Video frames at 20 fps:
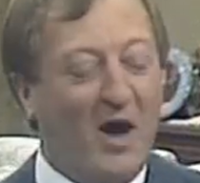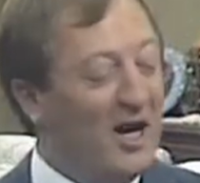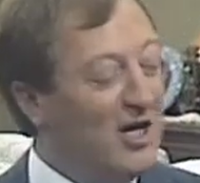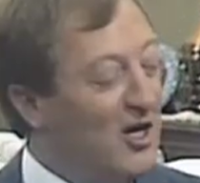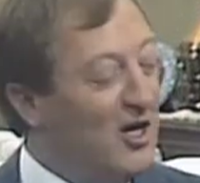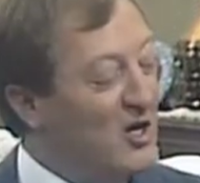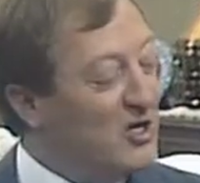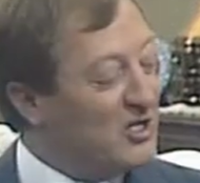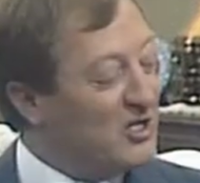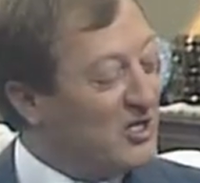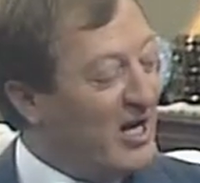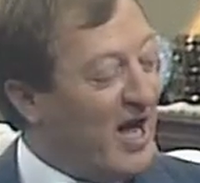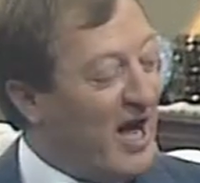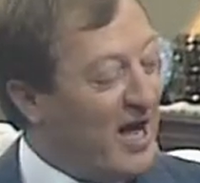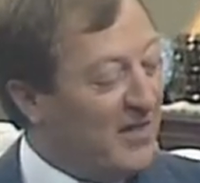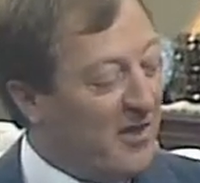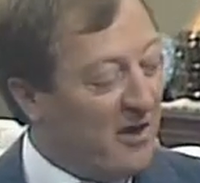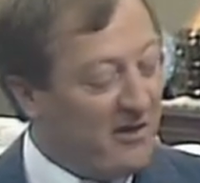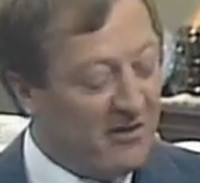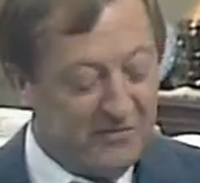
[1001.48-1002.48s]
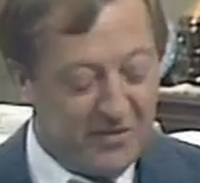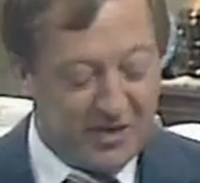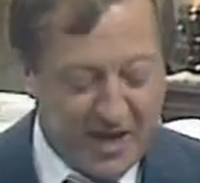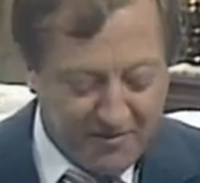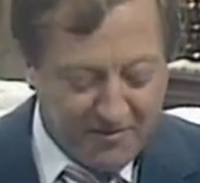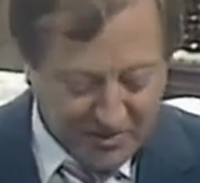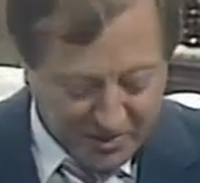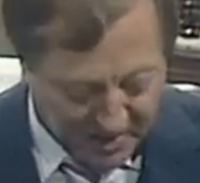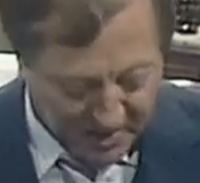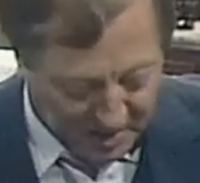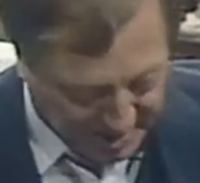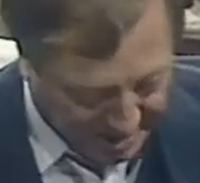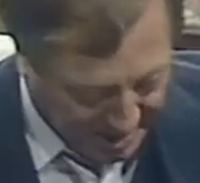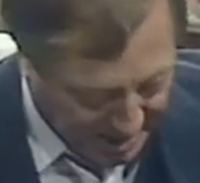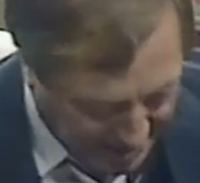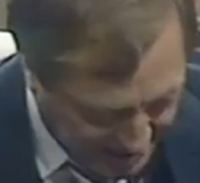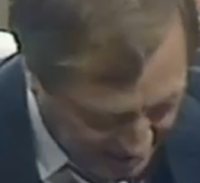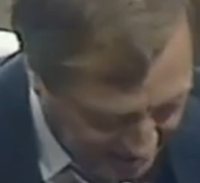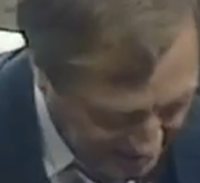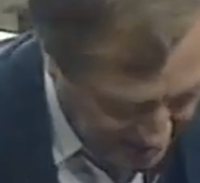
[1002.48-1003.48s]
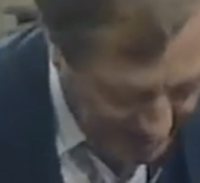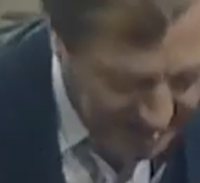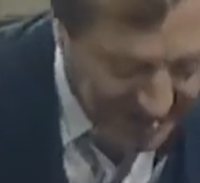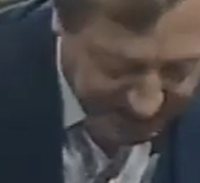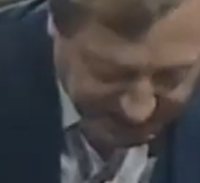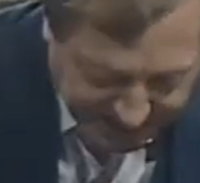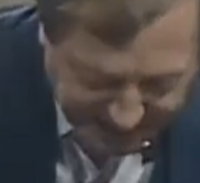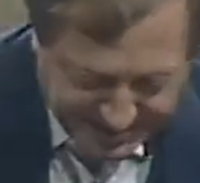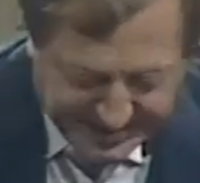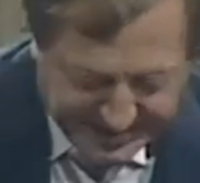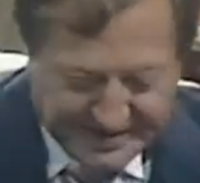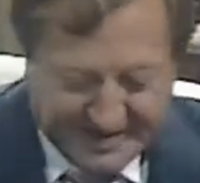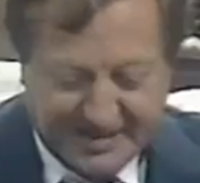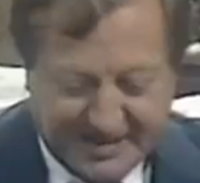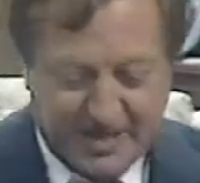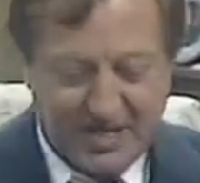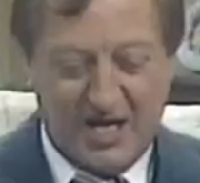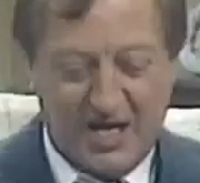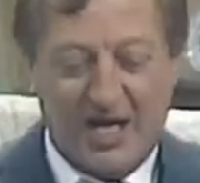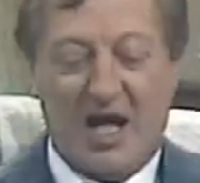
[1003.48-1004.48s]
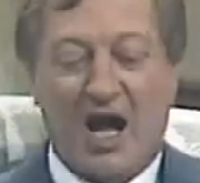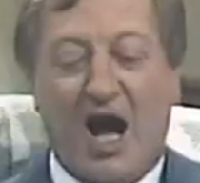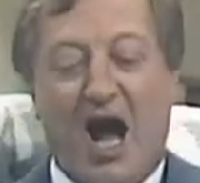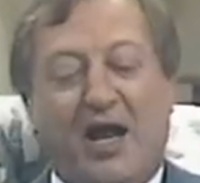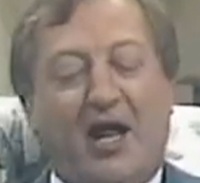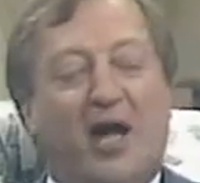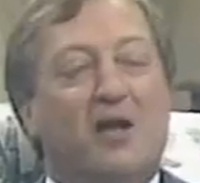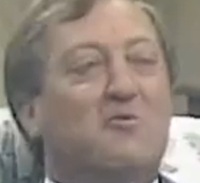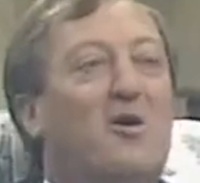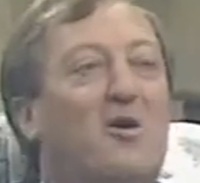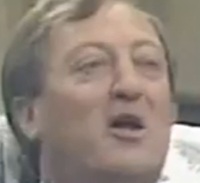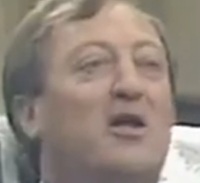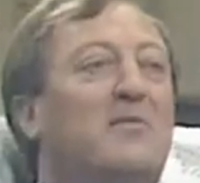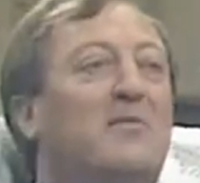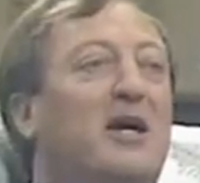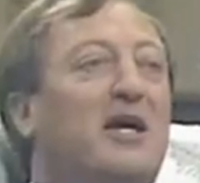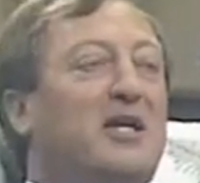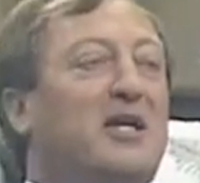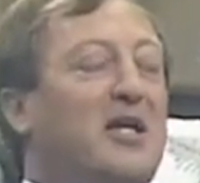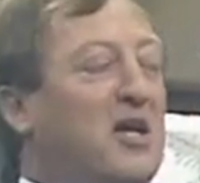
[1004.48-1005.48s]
well, you stay there if you're comfortable, Ted. I don't want to be a